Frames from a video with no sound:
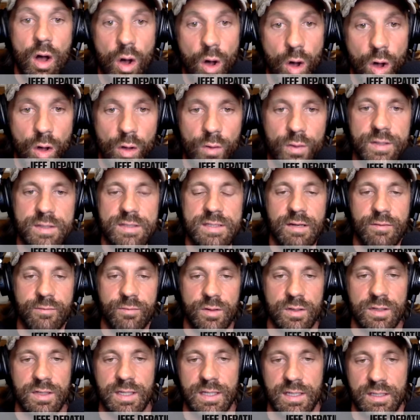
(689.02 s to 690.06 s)
all the
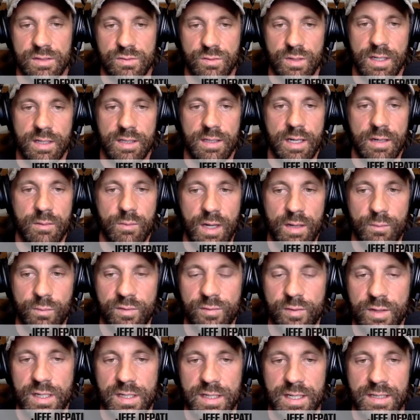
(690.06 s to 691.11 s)
different things, right? And
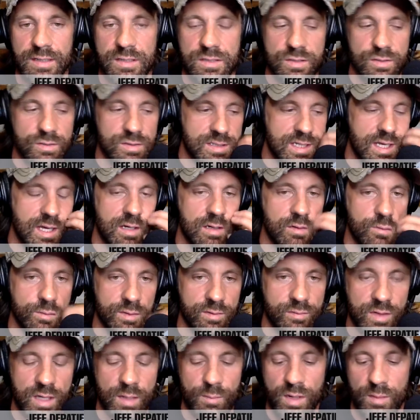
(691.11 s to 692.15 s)
we've condensed those down, and
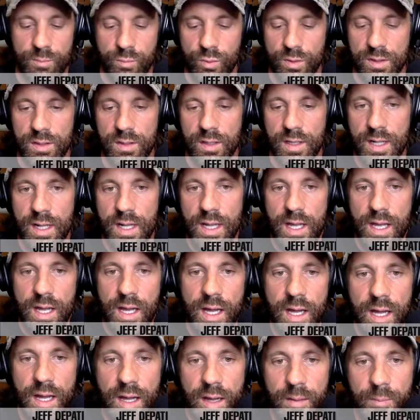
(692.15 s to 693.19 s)
we've come up with
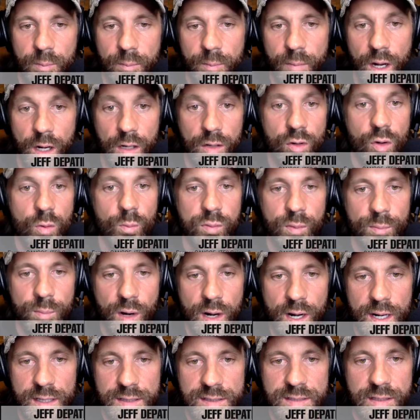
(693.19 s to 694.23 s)
our own
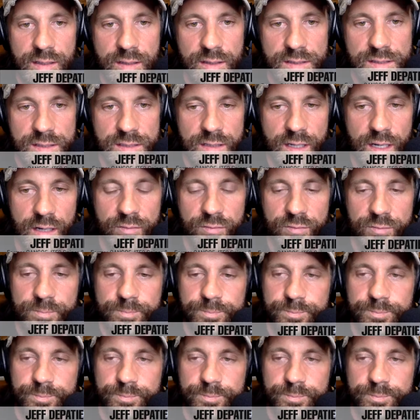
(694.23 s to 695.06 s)
proprietary stuff.